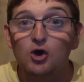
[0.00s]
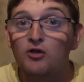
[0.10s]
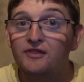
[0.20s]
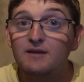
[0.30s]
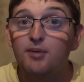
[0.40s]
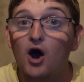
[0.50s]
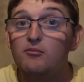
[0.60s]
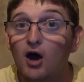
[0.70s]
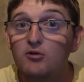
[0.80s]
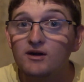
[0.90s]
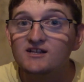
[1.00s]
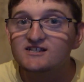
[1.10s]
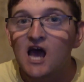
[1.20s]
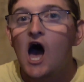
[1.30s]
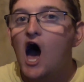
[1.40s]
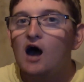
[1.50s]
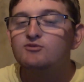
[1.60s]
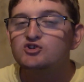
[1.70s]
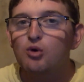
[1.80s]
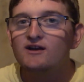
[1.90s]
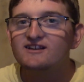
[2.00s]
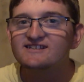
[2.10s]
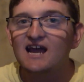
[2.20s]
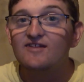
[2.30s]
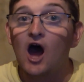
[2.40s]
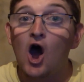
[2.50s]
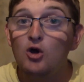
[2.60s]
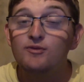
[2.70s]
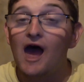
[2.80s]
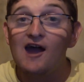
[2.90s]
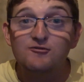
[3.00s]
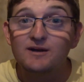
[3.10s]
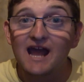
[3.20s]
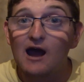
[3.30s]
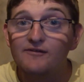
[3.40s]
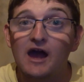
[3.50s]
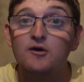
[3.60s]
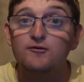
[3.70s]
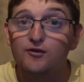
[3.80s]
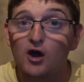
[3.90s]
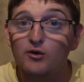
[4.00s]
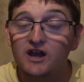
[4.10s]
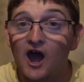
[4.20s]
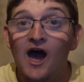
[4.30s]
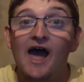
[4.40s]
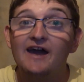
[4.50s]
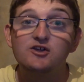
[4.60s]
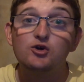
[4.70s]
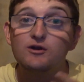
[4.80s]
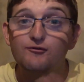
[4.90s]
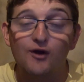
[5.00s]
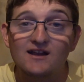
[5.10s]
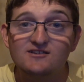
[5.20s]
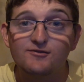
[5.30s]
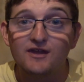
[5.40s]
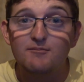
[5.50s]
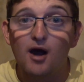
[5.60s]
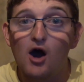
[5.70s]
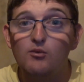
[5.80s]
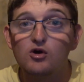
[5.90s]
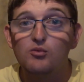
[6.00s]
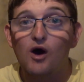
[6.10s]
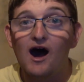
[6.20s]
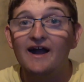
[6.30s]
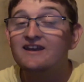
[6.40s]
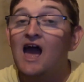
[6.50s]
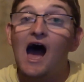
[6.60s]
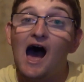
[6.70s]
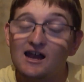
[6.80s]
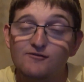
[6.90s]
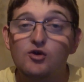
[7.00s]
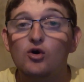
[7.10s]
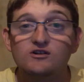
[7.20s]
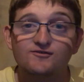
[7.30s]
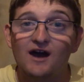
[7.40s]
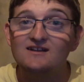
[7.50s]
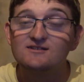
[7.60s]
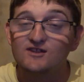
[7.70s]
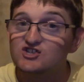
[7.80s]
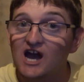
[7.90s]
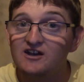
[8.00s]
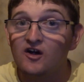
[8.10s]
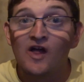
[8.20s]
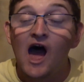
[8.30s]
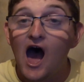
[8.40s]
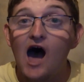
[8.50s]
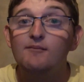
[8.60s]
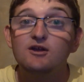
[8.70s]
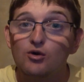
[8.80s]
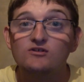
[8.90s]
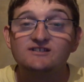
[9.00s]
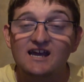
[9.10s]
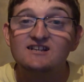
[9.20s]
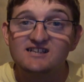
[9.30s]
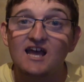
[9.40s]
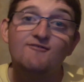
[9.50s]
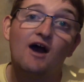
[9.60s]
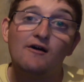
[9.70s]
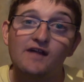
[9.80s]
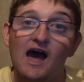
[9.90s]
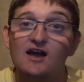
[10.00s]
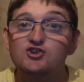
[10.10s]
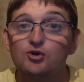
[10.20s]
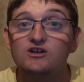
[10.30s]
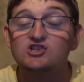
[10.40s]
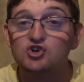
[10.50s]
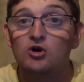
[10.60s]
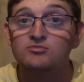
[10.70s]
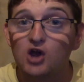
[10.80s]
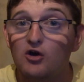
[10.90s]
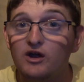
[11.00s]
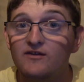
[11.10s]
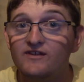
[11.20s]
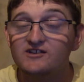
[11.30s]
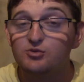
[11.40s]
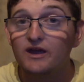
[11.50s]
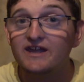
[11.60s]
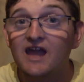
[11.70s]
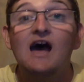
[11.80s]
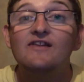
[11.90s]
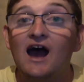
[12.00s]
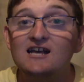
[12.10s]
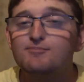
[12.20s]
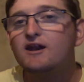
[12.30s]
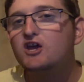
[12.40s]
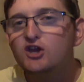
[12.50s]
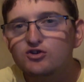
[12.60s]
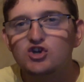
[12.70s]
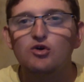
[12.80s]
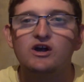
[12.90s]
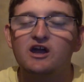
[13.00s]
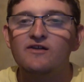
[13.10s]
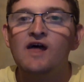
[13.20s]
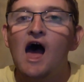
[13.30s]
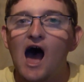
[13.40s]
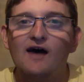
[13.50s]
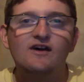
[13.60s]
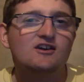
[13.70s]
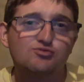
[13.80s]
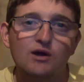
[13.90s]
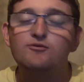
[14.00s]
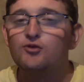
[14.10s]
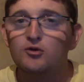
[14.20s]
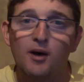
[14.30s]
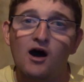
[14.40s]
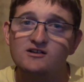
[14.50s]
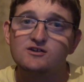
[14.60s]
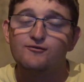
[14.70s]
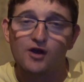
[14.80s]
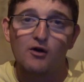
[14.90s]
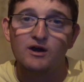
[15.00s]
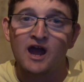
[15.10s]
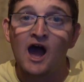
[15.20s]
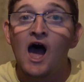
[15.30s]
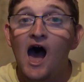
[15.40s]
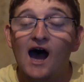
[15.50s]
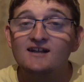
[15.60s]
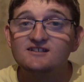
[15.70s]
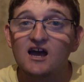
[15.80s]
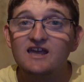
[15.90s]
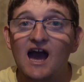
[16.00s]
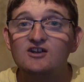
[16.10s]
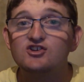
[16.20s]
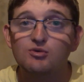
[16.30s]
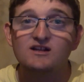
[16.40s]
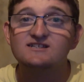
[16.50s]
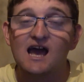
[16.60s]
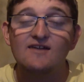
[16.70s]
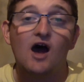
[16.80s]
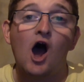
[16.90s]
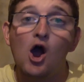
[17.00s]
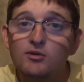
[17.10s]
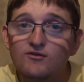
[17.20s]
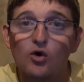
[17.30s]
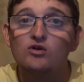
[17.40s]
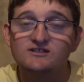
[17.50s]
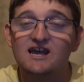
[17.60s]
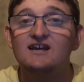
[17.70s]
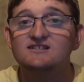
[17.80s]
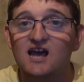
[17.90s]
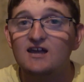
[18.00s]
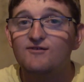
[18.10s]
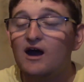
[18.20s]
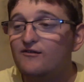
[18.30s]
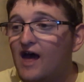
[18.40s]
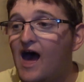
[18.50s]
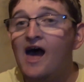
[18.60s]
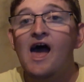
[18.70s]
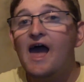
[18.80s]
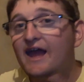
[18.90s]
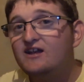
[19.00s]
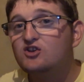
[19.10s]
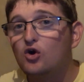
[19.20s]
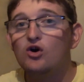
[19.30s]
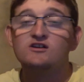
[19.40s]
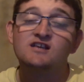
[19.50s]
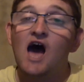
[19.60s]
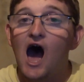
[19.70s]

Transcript: your theme park moments, uh, just wanted to say that I hope that everybody out there in Florida, including friends of Theme Park Worldwide and of course fans of the channel, uh, um, you're all stayed safe out there during Storm Dorian this week. There has been a huge hurricane uh, that has ripped through parts of Florida and uh, yeah, I just want to say that I hope you've all stayed safe out there, indoors,